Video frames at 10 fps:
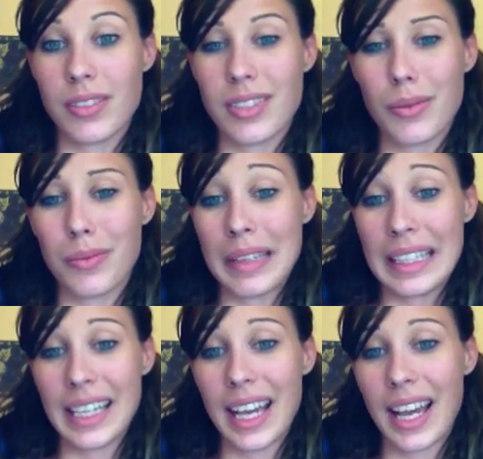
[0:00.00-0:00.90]
So
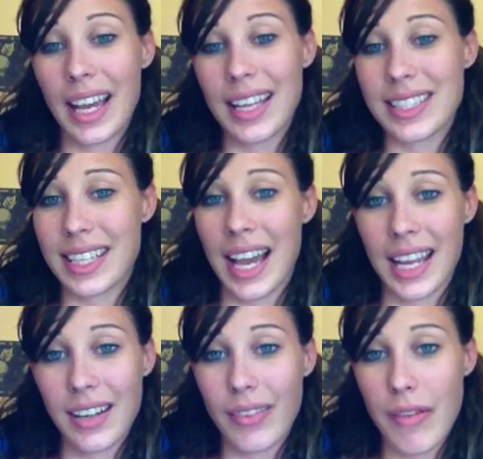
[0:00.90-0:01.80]
really it's
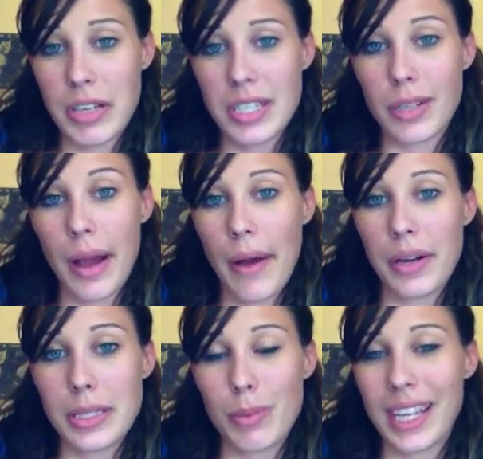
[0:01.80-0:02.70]
kind of every 2
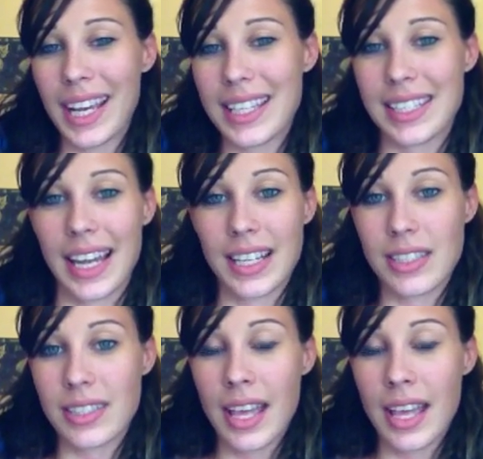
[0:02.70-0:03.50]
hours, but like I said,